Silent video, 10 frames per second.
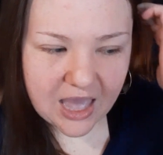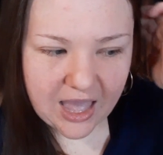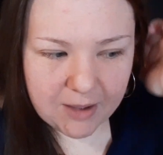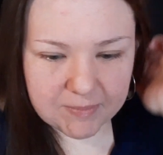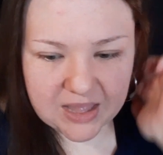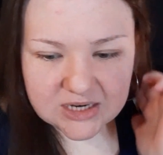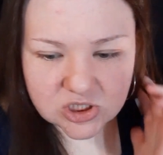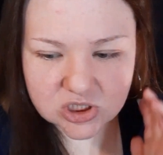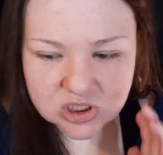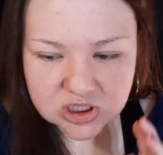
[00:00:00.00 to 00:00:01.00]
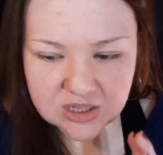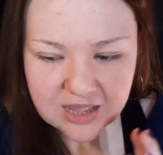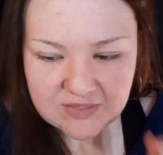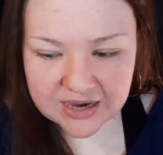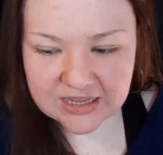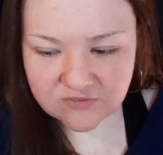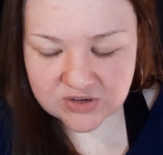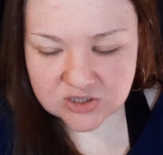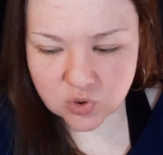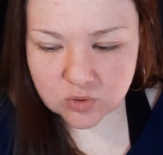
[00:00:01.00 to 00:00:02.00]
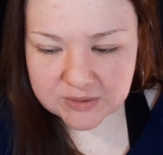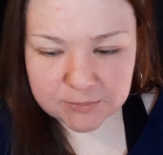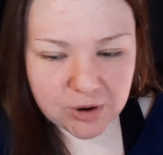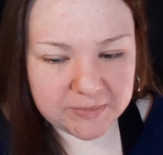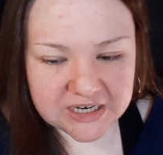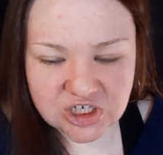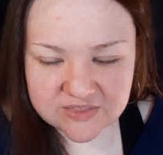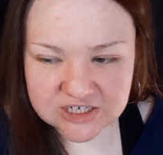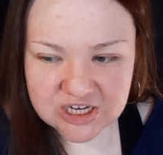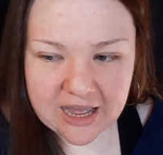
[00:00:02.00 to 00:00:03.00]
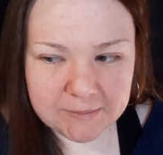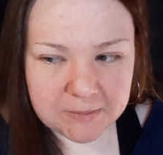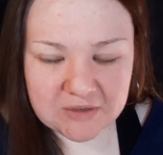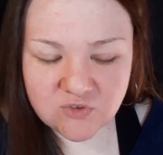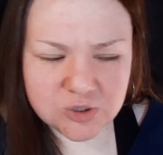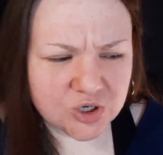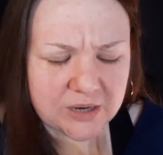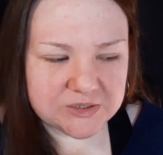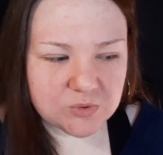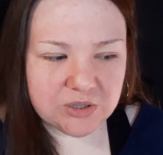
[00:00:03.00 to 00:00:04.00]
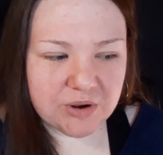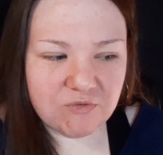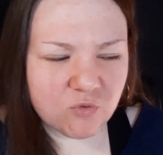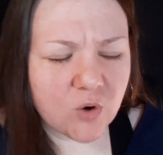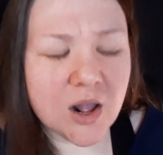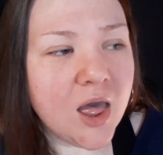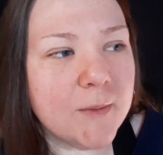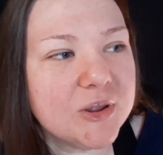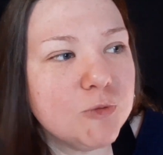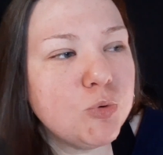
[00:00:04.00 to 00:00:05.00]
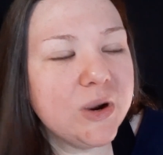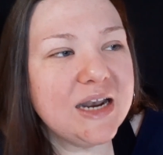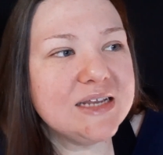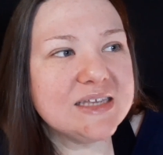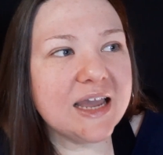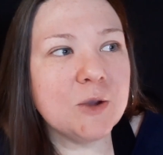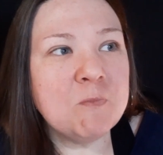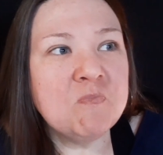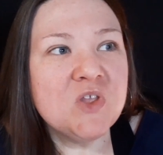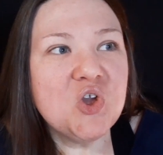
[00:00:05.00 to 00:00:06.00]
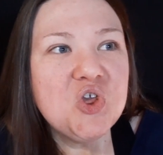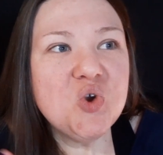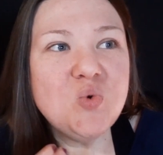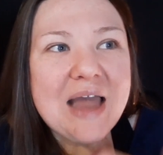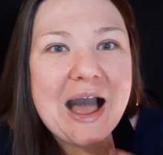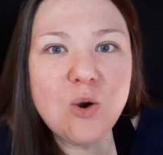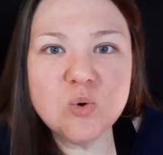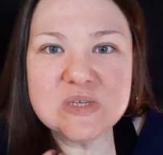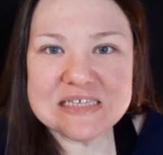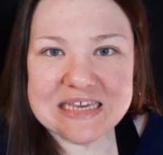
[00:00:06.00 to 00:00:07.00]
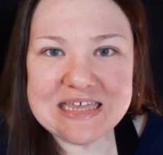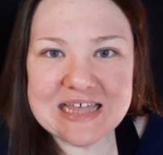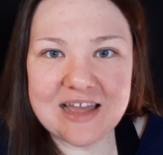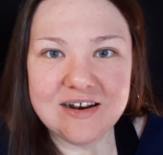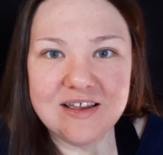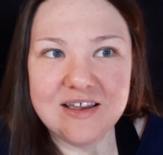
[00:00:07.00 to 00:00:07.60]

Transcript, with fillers: Um, and, and then even told me a premonition that she had about my future and I was really grateful for. But the point is like, you now see that